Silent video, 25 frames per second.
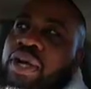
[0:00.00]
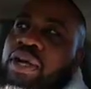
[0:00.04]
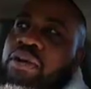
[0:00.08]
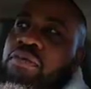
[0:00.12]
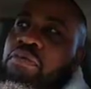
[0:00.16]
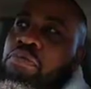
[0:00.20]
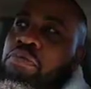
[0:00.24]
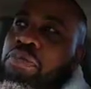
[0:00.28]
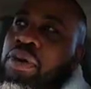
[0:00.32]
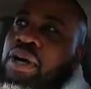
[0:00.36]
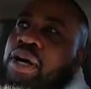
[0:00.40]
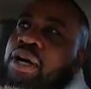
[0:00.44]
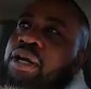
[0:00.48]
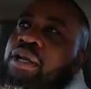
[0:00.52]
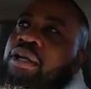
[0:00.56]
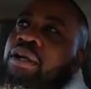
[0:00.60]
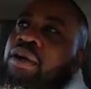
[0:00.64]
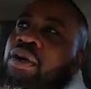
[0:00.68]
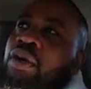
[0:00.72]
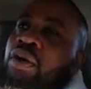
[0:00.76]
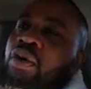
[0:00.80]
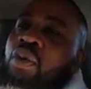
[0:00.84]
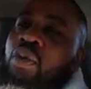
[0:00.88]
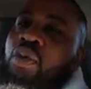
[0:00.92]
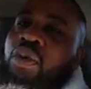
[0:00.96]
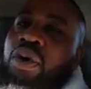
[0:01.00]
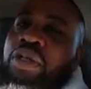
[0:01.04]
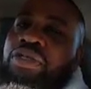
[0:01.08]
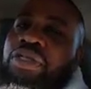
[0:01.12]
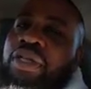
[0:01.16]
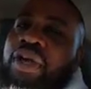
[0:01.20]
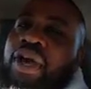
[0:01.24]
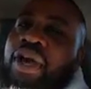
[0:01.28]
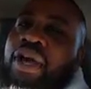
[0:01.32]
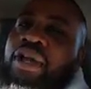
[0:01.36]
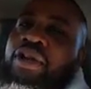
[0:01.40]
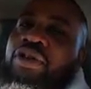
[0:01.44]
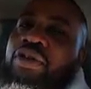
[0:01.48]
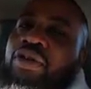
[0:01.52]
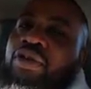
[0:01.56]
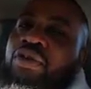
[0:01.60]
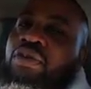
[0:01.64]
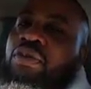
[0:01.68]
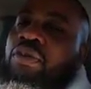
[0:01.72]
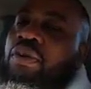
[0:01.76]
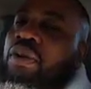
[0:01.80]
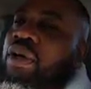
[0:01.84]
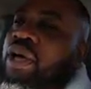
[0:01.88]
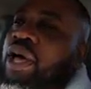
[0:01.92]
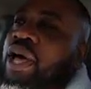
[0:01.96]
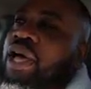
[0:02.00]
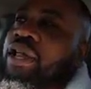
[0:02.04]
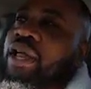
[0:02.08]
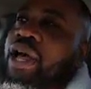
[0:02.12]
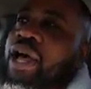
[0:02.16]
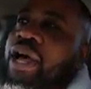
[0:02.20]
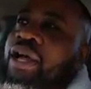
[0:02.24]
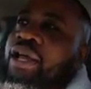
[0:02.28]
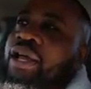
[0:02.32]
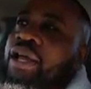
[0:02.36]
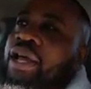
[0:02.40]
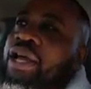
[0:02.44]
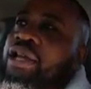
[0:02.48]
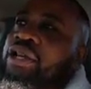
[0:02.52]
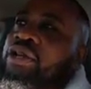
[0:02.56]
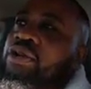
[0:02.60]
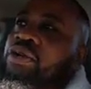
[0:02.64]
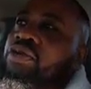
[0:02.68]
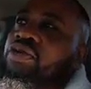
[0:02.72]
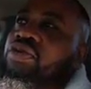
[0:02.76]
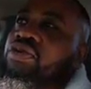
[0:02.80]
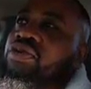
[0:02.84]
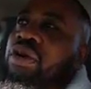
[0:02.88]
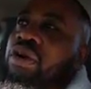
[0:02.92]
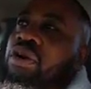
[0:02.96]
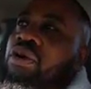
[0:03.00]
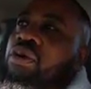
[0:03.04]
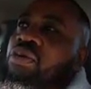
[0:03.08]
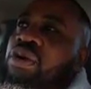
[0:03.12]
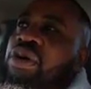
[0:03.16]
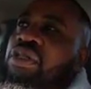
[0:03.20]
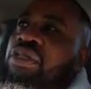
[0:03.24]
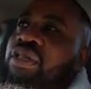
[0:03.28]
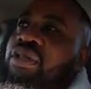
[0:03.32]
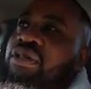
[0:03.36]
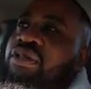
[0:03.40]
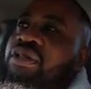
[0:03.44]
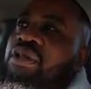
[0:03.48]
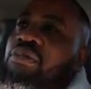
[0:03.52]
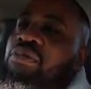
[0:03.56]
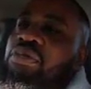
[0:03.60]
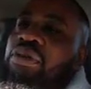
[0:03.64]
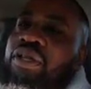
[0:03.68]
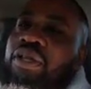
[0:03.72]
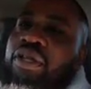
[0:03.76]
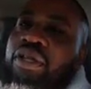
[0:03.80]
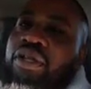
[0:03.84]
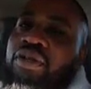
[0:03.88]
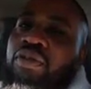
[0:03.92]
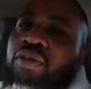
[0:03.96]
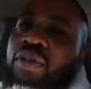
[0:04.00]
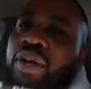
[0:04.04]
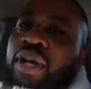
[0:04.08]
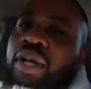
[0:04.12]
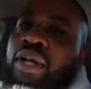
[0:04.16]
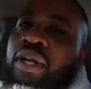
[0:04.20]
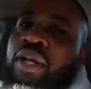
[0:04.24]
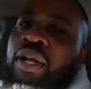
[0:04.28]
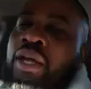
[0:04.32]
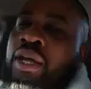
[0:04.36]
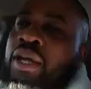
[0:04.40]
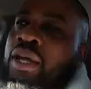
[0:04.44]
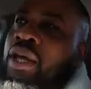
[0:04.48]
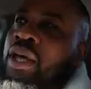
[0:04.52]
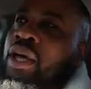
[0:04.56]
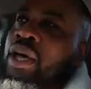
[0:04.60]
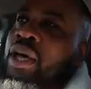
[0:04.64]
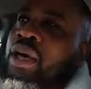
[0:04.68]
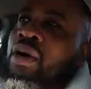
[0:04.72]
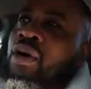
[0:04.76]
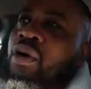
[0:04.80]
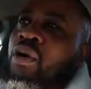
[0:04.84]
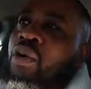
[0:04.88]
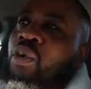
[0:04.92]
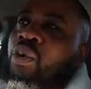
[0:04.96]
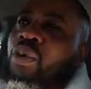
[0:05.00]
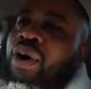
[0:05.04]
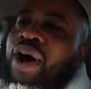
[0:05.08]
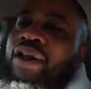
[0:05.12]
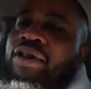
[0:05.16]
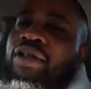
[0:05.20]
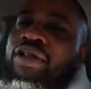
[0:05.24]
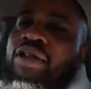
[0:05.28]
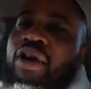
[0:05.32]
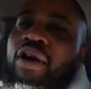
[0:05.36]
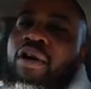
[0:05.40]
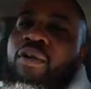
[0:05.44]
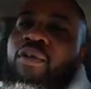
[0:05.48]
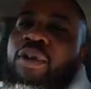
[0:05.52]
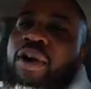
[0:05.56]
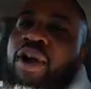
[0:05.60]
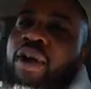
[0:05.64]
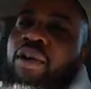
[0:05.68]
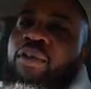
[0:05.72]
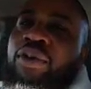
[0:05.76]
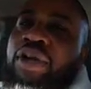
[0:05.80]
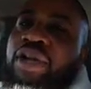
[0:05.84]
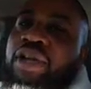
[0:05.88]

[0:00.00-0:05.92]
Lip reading: right? But one thing I do struggle with is simply this, right? Why do y'all wear